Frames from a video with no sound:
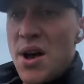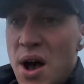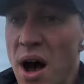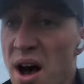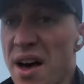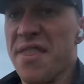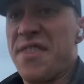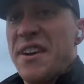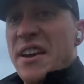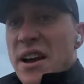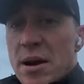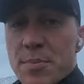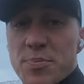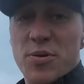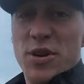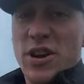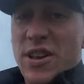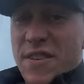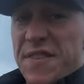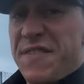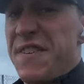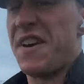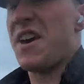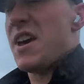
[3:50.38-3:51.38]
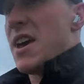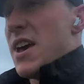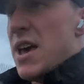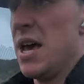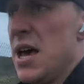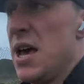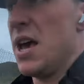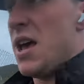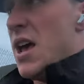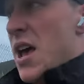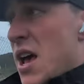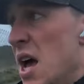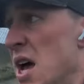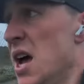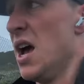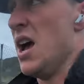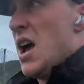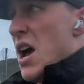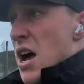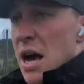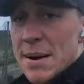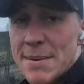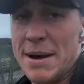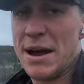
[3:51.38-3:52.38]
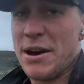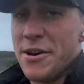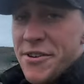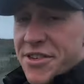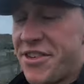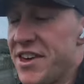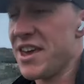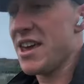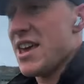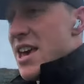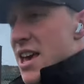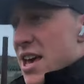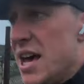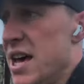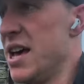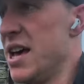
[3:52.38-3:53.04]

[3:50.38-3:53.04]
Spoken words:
I think I'm pretty fit, I'm healthy.